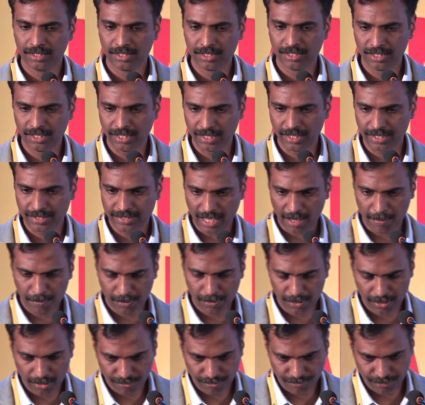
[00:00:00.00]
This is an
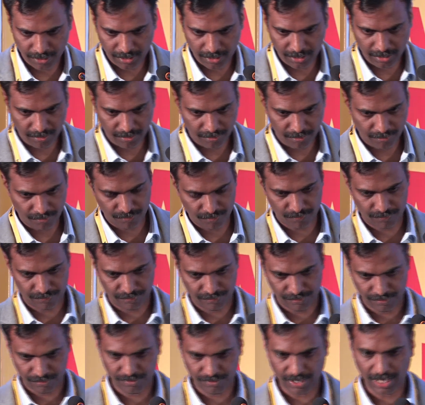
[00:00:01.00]
example of a
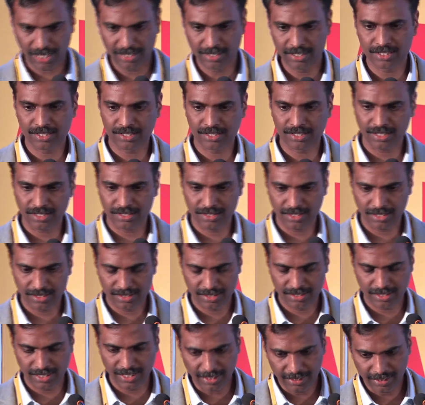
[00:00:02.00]
valgus stress
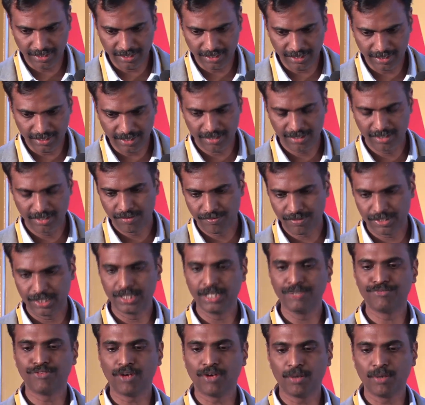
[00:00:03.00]
X-ray done
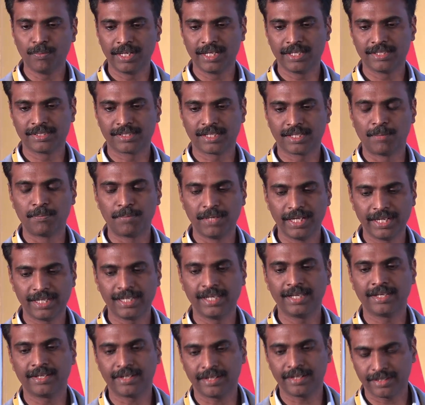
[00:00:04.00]
where the deformity is
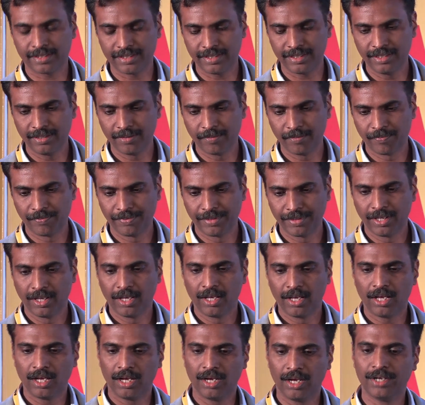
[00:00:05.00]
completely corrected
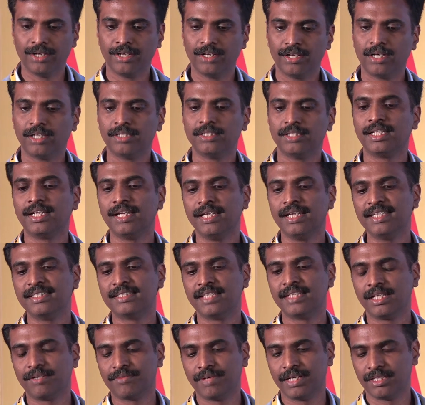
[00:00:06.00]
and the
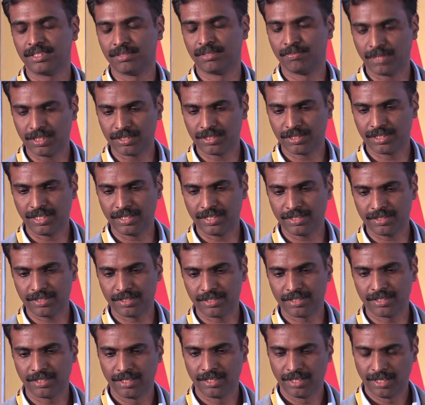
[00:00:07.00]
release required is much
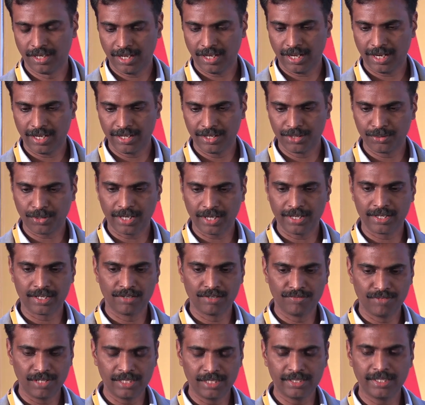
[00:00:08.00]
less, and you can
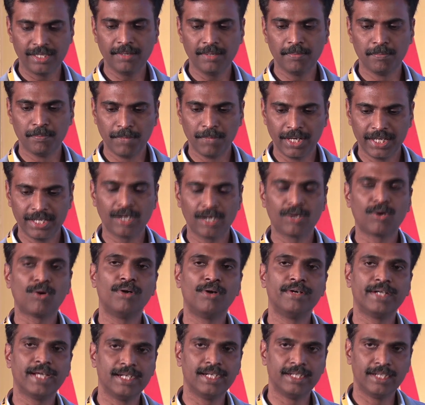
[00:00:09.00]
reveal the medial
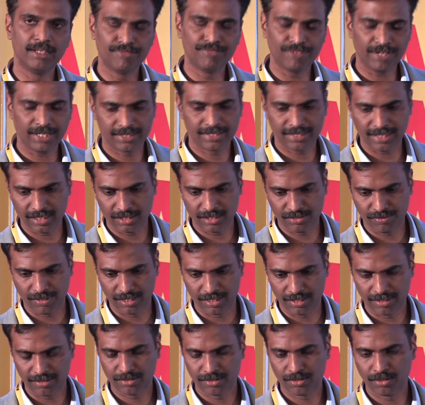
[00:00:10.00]
condyle defects as well.
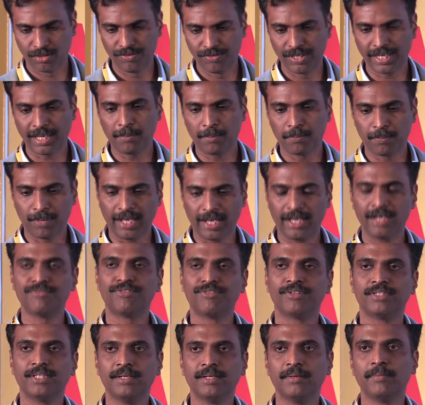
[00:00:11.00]
So we can plan
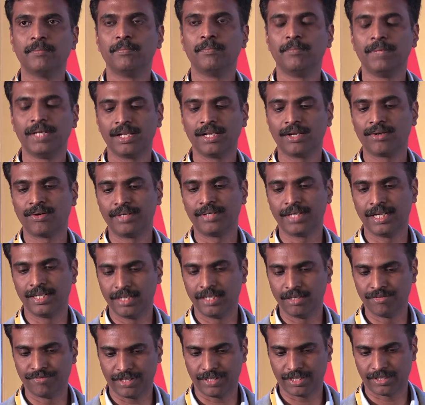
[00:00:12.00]
for the medial condyle
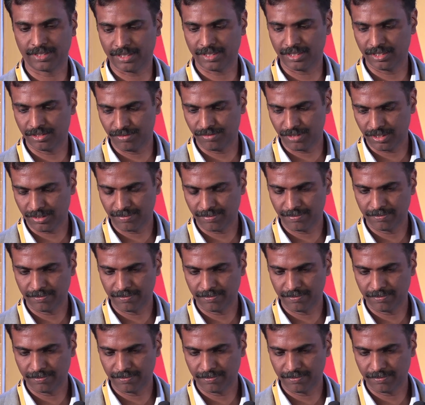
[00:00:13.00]
defect as well.